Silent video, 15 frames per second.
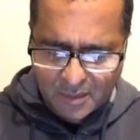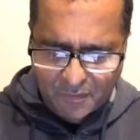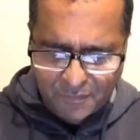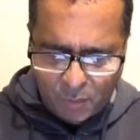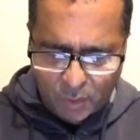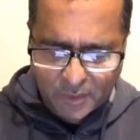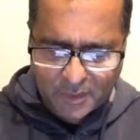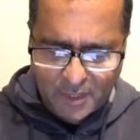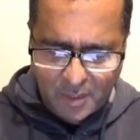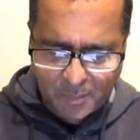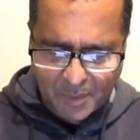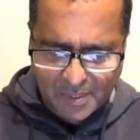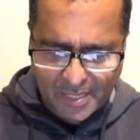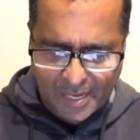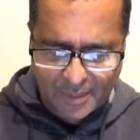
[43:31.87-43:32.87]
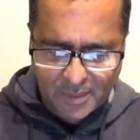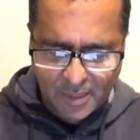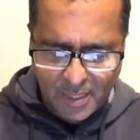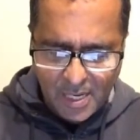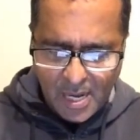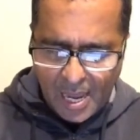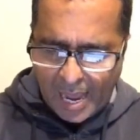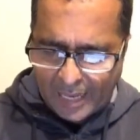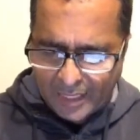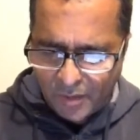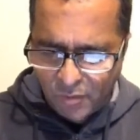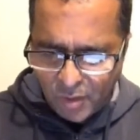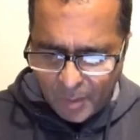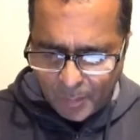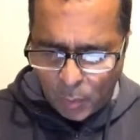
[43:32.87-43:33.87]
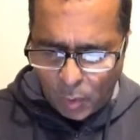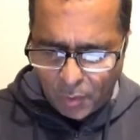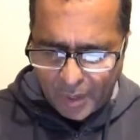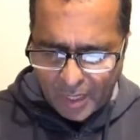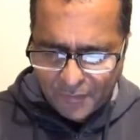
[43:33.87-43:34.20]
to 14% and the repo